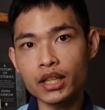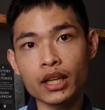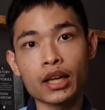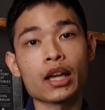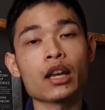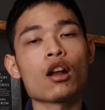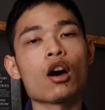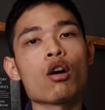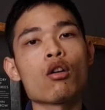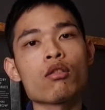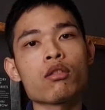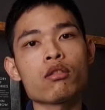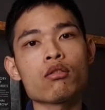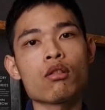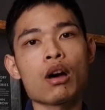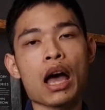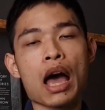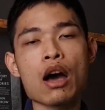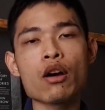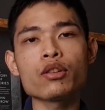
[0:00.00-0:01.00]
can
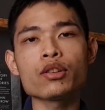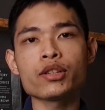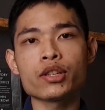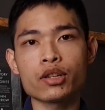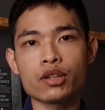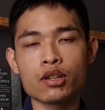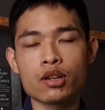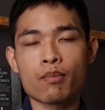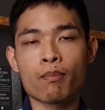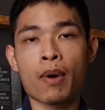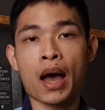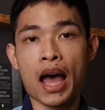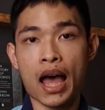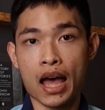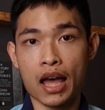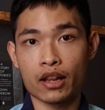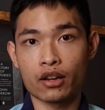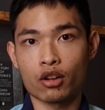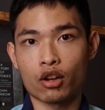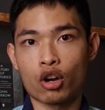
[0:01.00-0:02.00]
also alter the
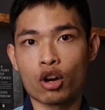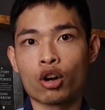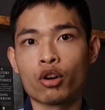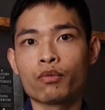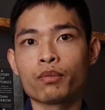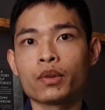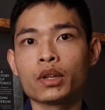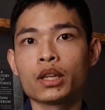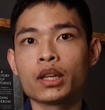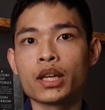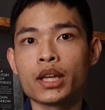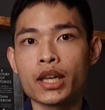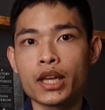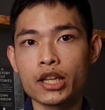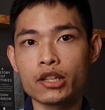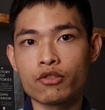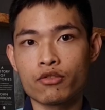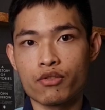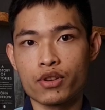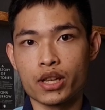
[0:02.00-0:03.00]
part of
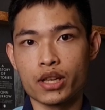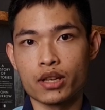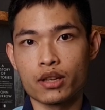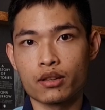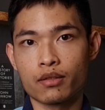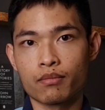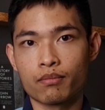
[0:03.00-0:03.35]
history.